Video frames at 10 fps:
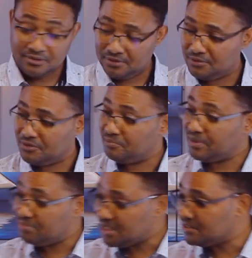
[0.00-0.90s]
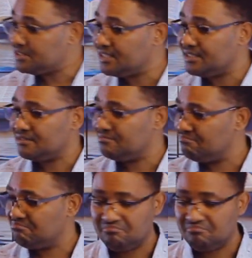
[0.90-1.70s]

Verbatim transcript: you know, the Babylonian